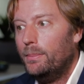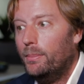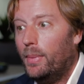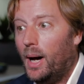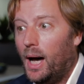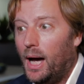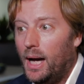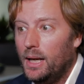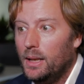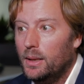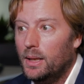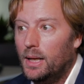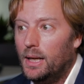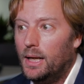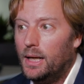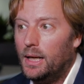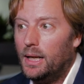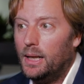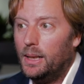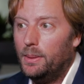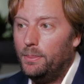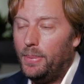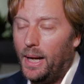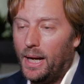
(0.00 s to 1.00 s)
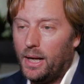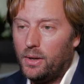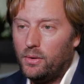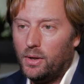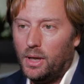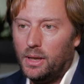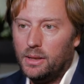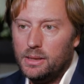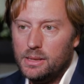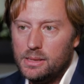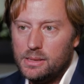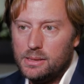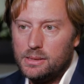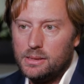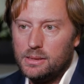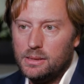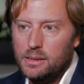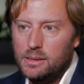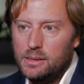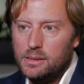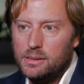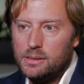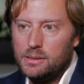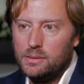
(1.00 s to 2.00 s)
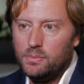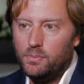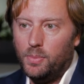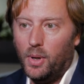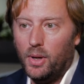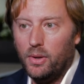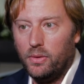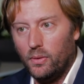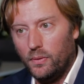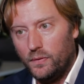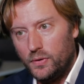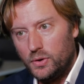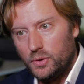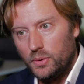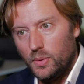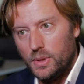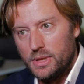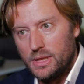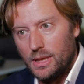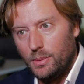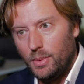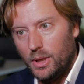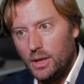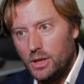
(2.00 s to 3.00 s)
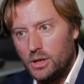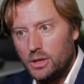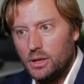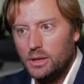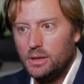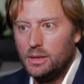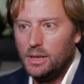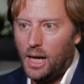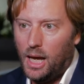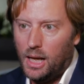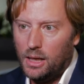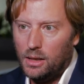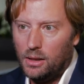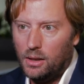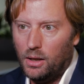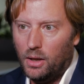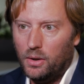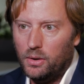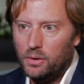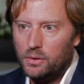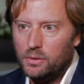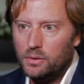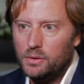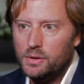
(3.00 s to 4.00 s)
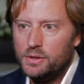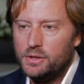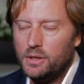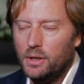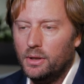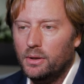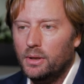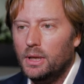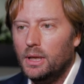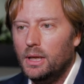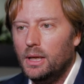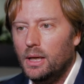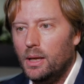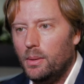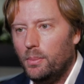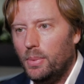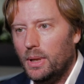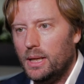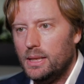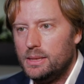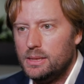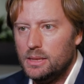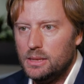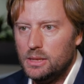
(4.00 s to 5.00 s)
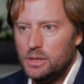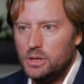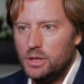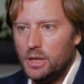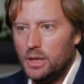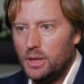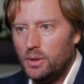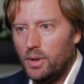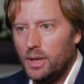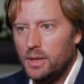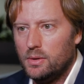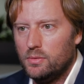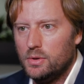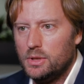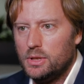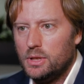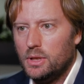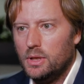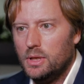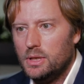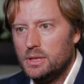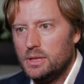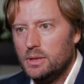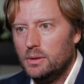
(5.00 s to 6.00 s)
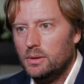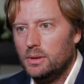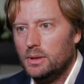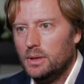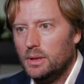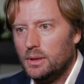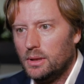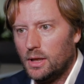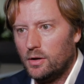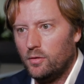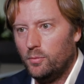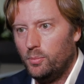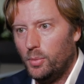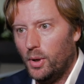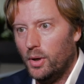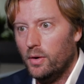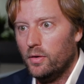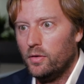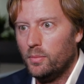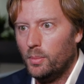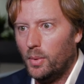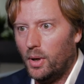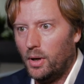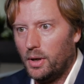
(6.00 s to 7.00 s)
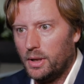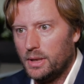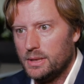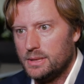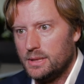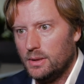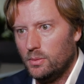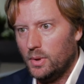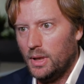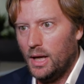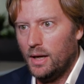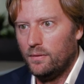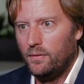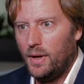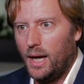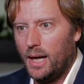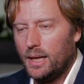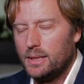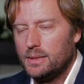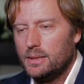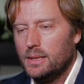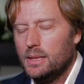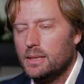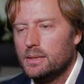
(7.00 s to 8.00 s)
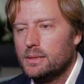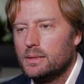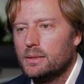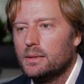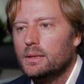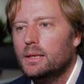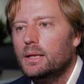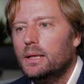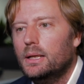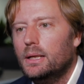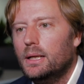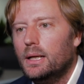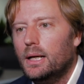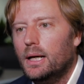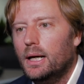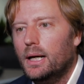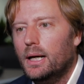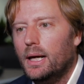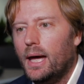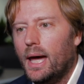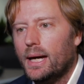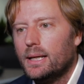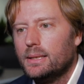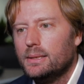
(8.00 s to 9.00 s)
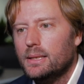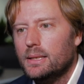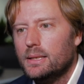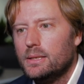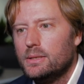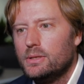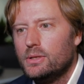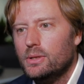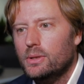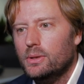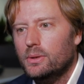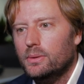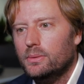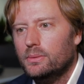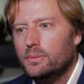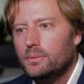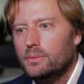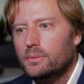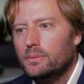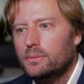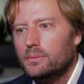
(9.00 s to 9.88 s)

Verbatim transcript: My uh, background is is both offshore, as I mentioned, and local. So ability to generate returns in, in kind of both markets that we have access, uh, access to.